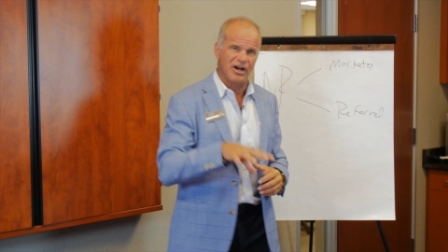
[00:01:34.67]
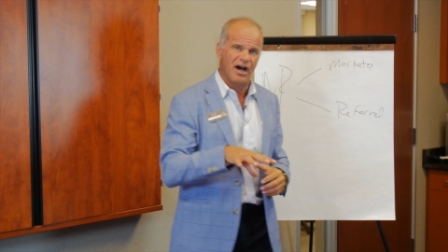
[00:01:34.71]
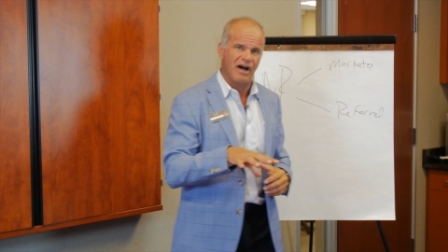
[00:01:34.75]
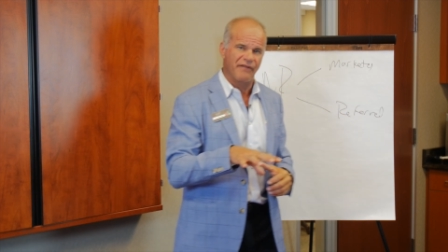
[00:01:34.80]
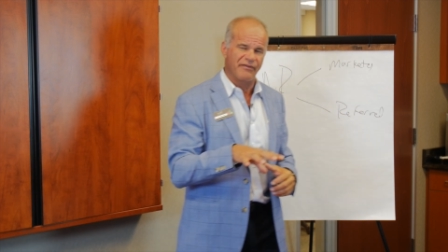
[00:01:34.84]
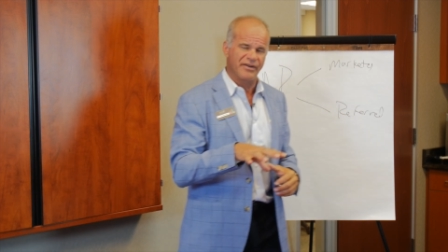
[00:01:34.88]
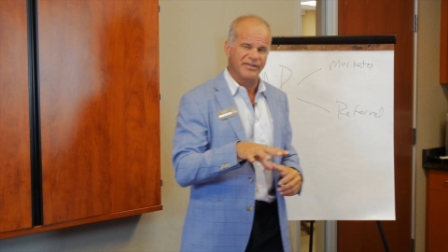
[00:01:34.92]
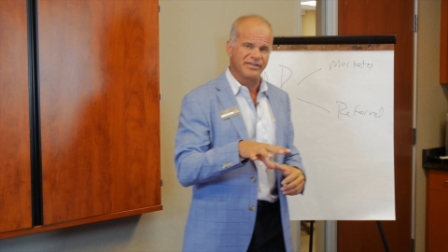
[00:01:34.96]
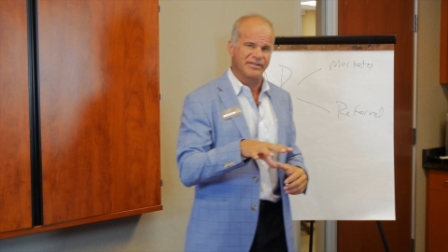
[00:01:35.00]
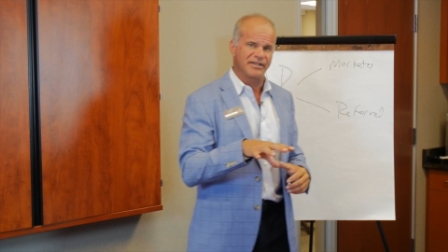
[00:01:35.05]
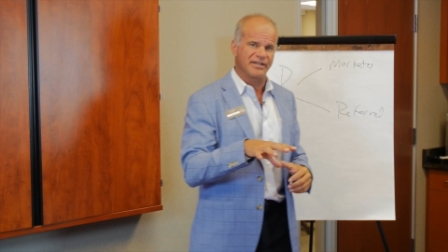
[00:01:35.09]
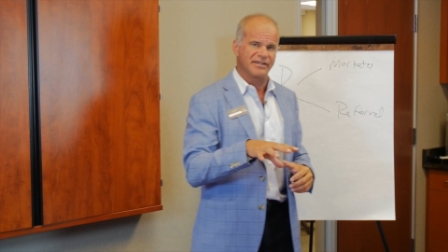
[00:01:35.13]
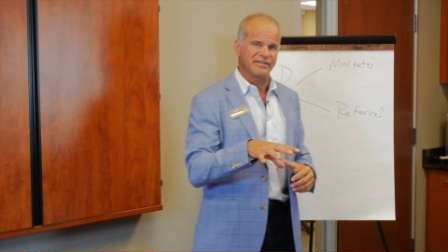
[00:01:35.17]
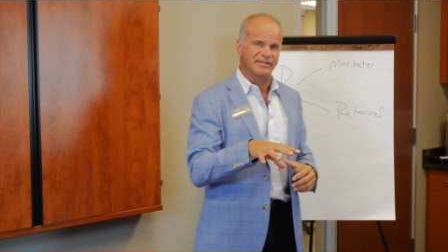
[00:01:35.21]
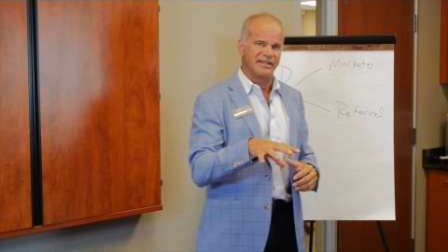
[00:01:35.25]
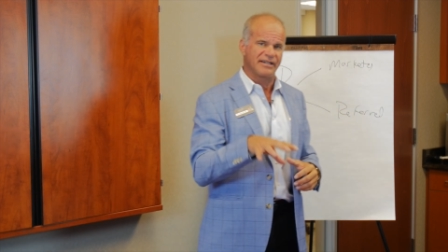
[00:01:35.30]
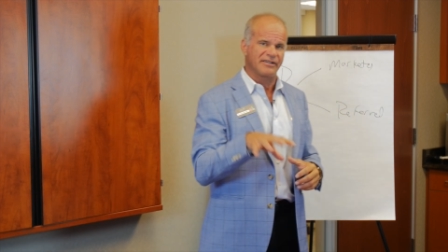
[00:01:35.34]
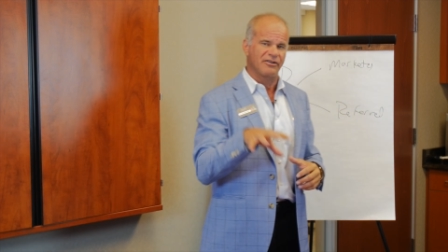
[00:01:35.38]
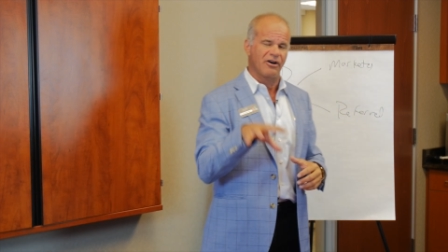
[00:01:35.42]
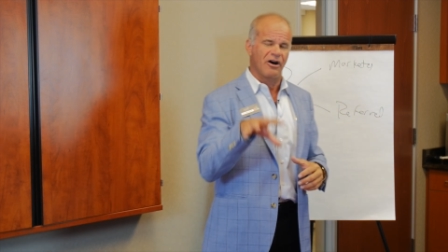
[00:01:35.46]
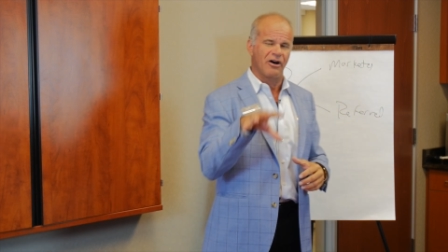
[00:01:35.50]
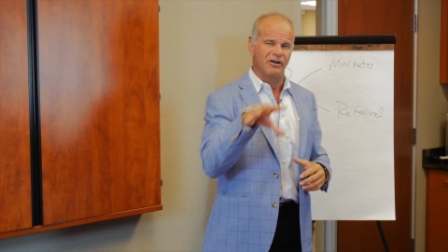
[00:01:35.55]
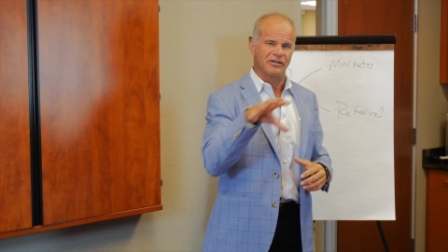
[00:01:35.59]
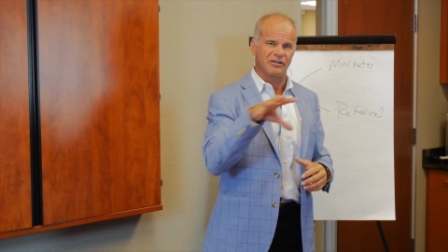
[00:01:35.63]
offices and they
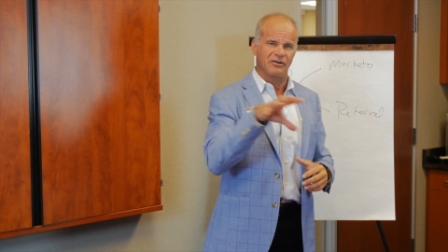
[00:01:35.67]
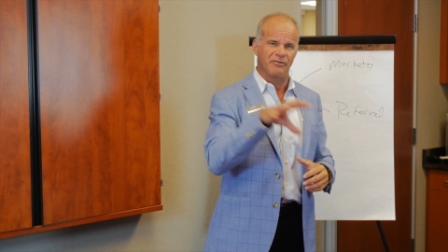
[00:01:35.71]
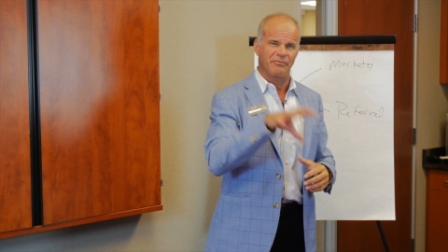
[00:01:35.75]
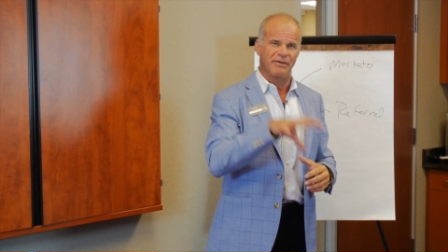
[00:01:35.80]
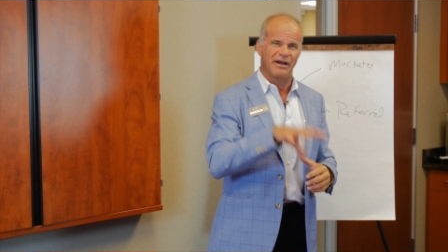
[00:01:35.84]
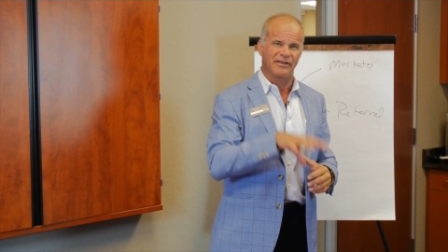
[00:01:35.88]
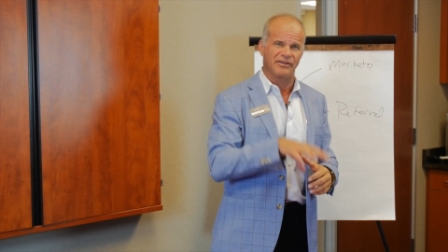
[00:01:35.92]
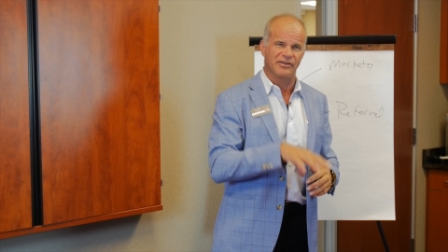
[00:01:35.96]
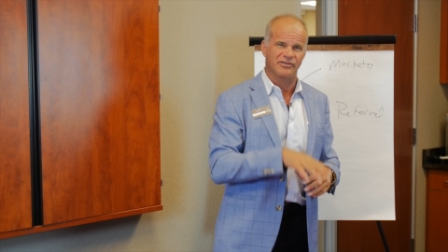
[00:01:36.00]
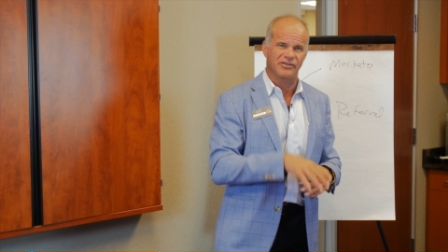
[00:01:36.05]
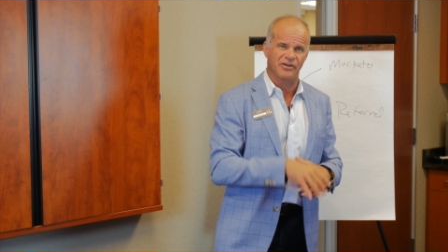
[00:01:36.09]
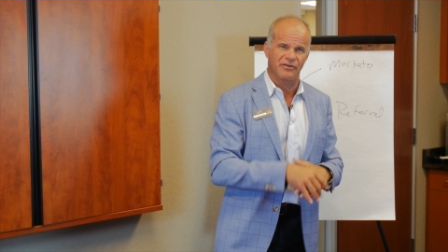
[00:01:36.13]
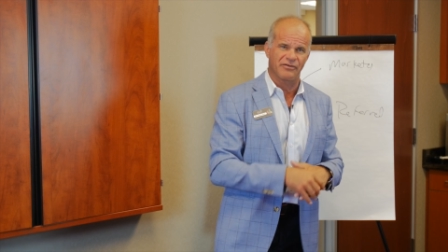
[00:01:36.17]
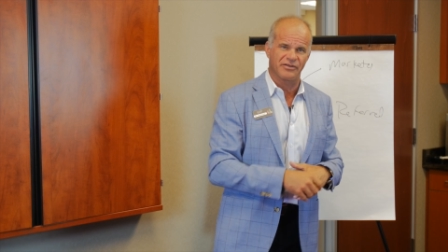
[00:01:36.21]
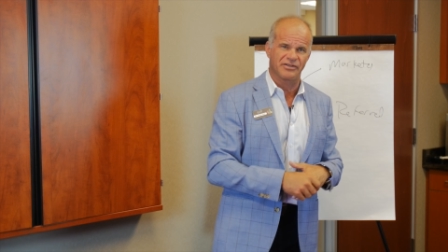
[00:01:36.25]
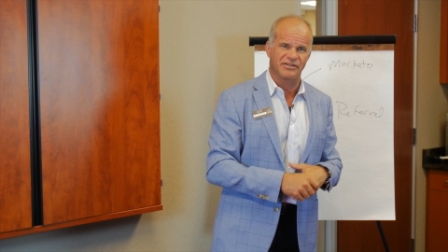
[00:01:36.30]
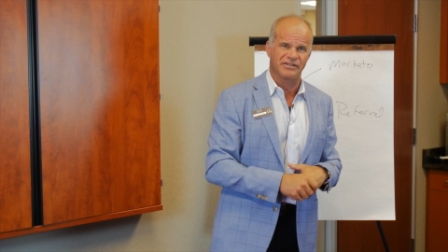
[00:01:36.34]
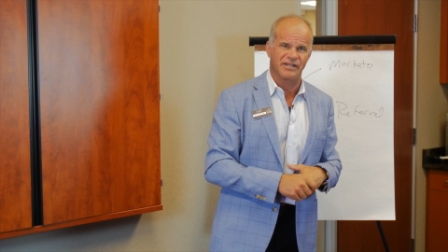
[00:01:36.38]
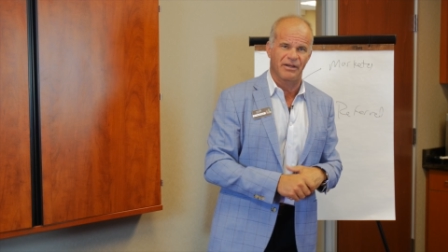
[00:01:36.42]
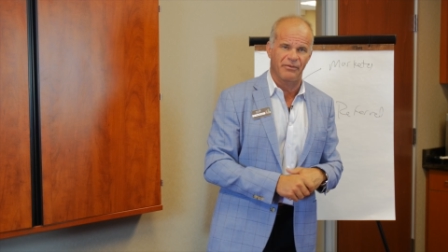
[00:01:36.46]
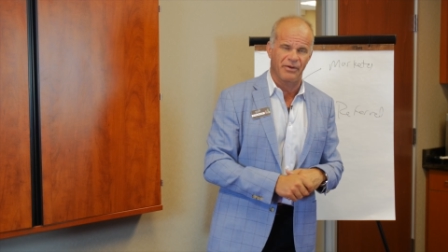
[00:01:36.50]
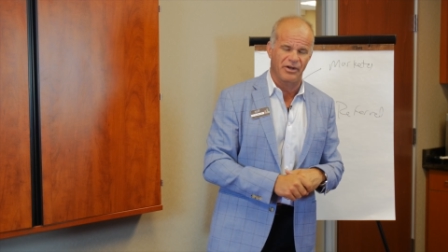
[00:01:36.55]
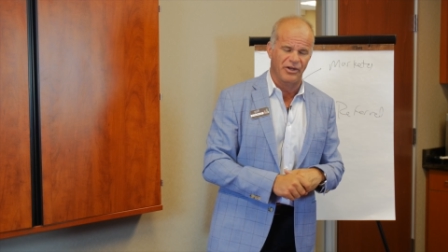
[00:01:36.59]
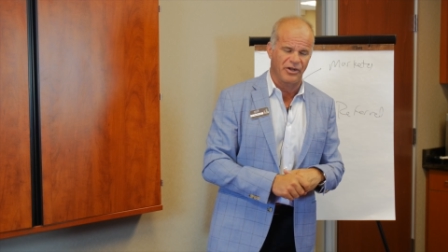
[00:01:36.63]
talk to about the
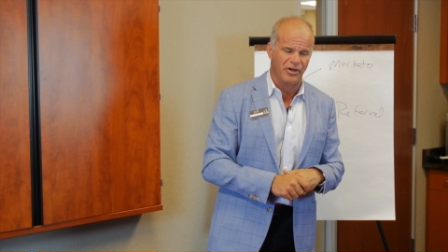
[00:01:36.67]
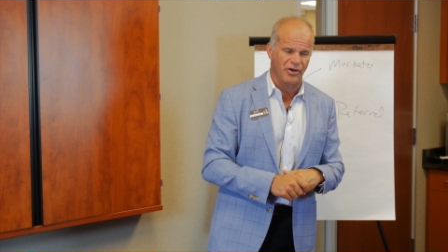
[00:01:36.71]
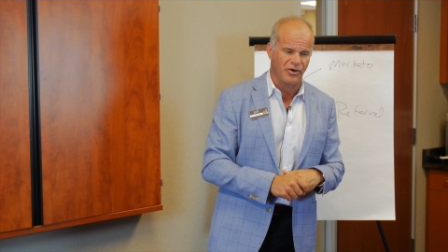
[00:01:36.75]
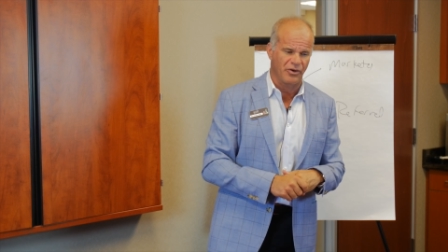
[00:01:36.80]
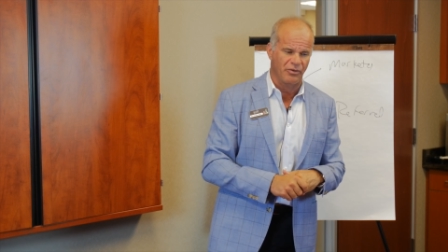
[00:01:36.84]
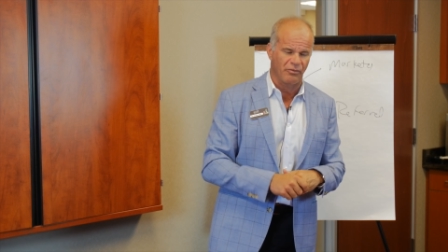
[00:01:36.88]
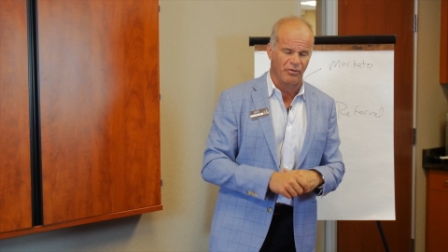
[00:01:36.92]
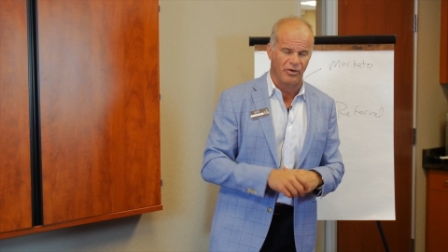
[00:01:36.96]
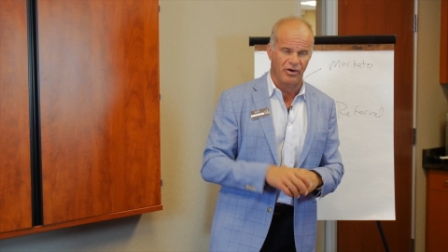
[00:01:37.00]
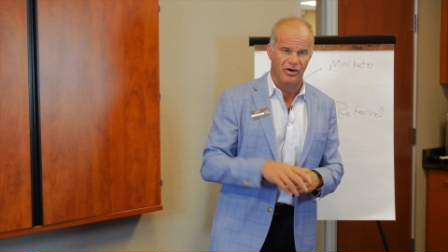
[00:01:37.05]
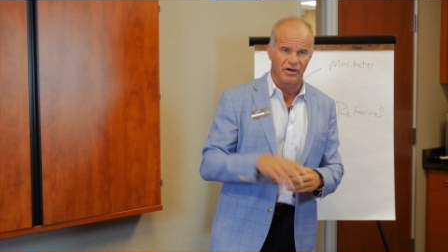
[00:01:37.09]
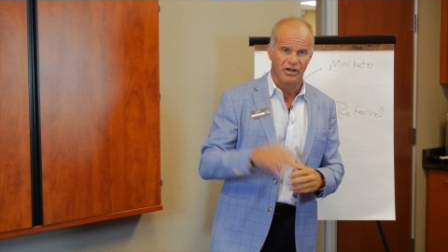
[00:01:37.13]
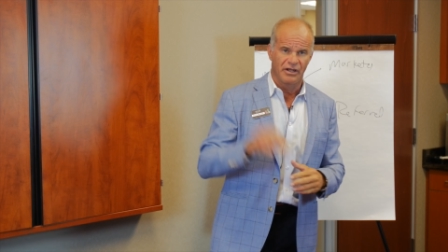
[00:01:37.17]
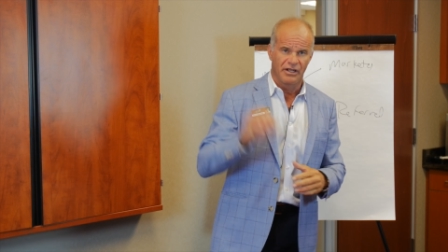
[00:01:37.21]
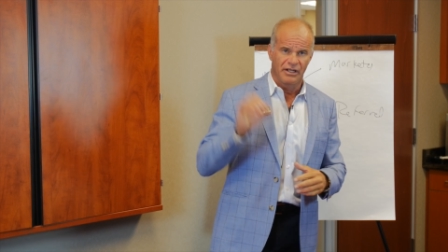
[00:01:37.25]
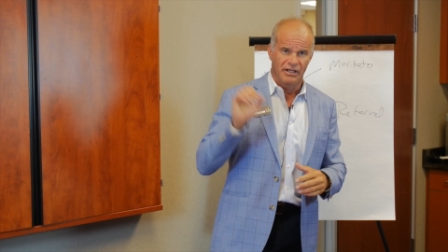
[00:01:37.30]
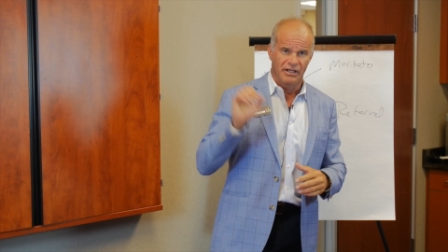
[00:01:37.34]
services that we do and we're